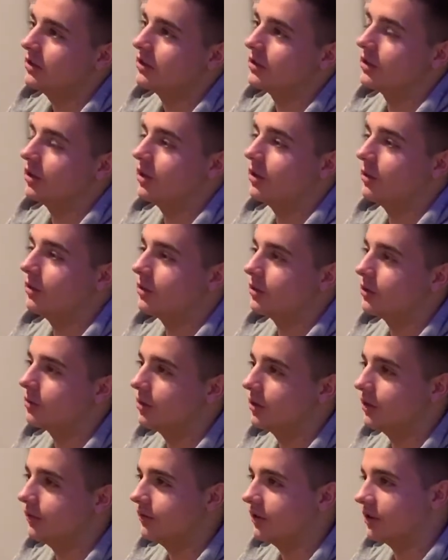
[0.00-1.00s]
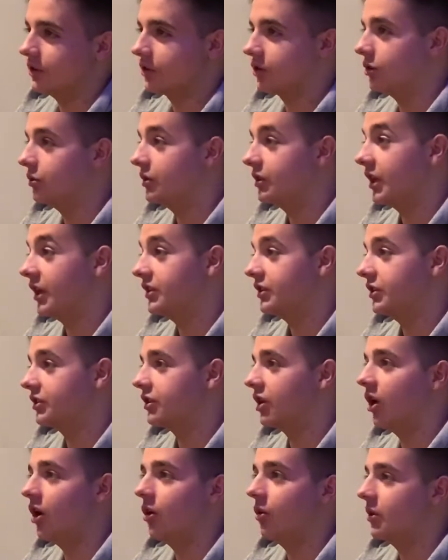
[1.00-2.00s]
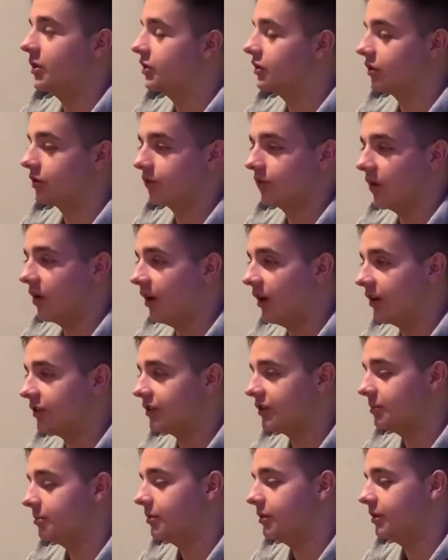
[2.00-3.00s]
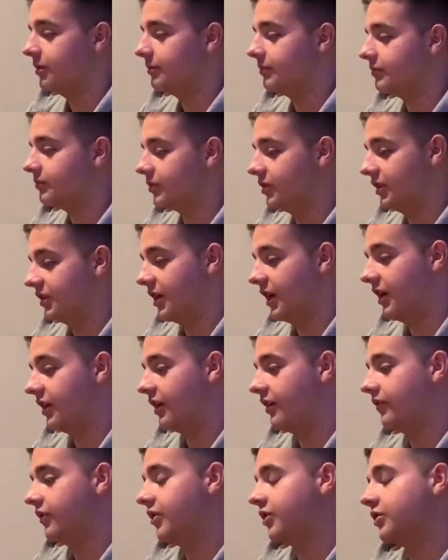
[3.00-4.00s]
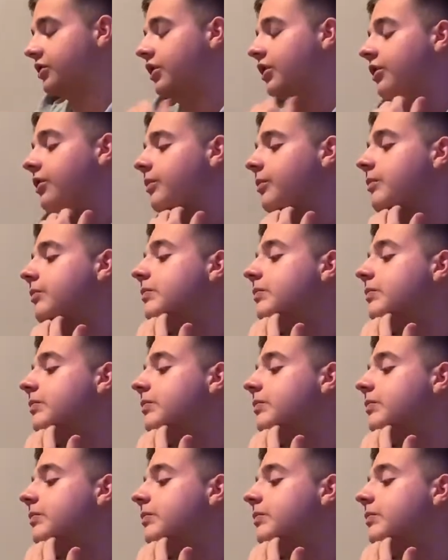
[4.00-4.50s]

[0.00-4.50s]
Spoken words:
So it's one of the things. As soon as he gets his goal, he just flies. But he's getting that first goal.